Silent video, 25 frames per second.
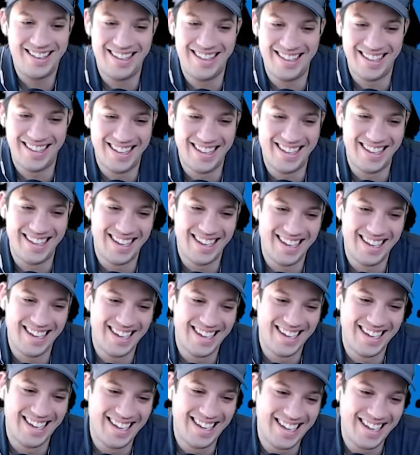
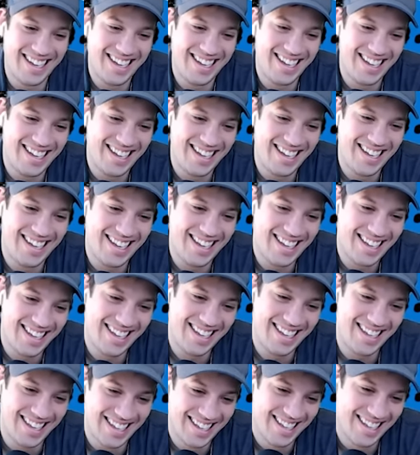
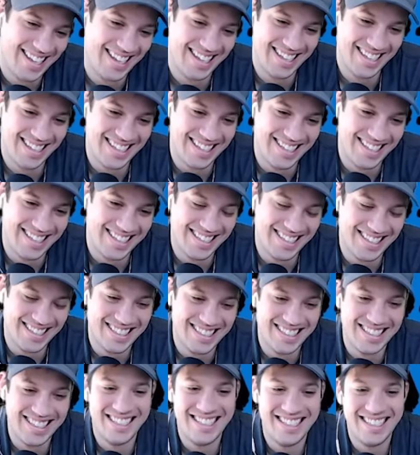
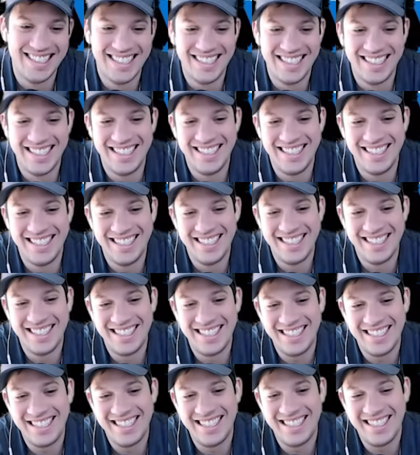
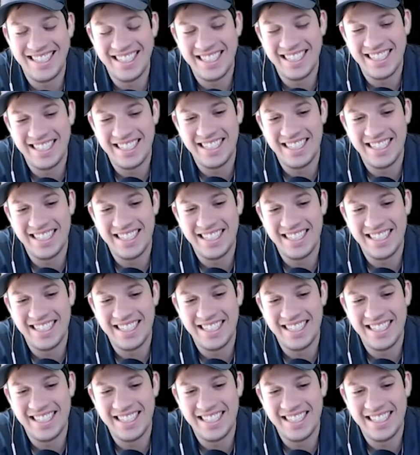(not speaking)